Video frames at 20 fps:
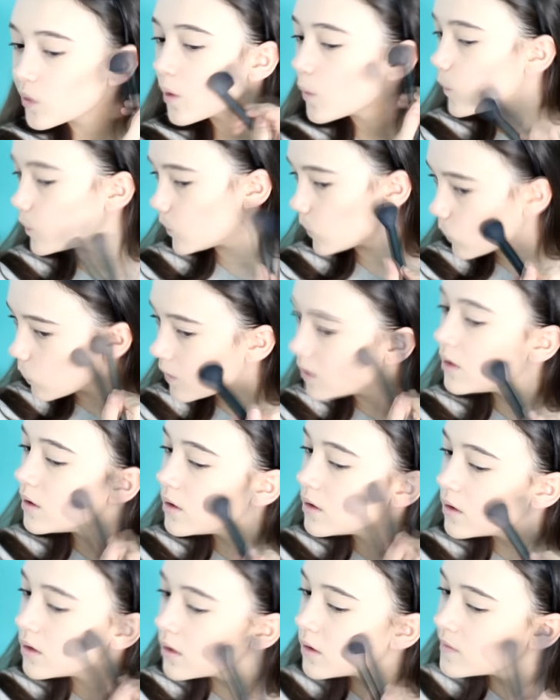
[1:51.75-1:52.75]
And of course,
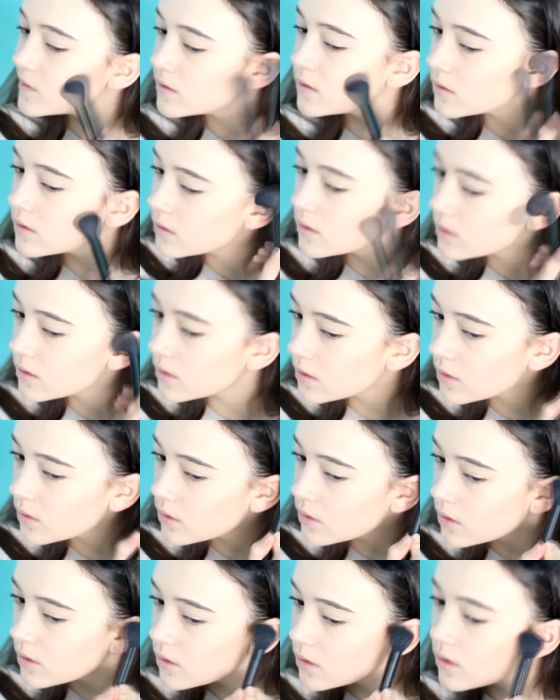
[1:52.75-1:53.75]
I'm going to repeat that
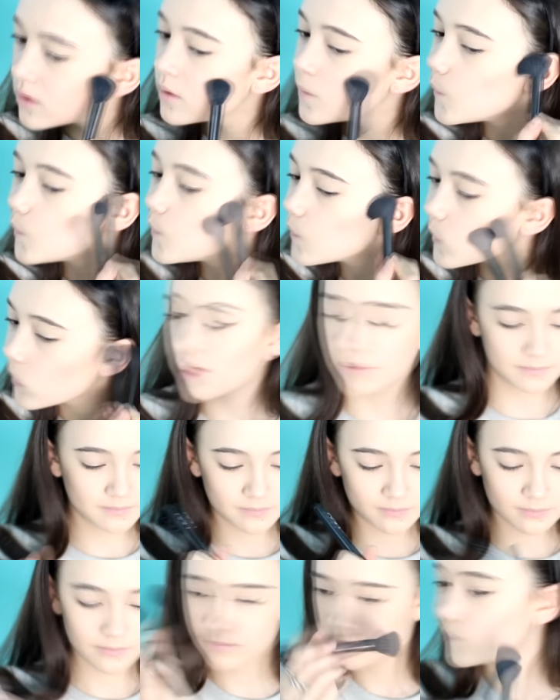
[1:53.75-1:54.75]
on the next
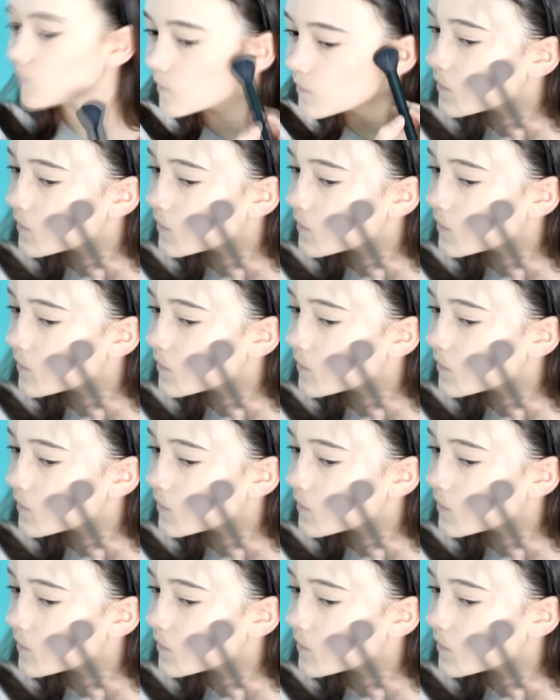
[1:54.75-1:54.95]
side.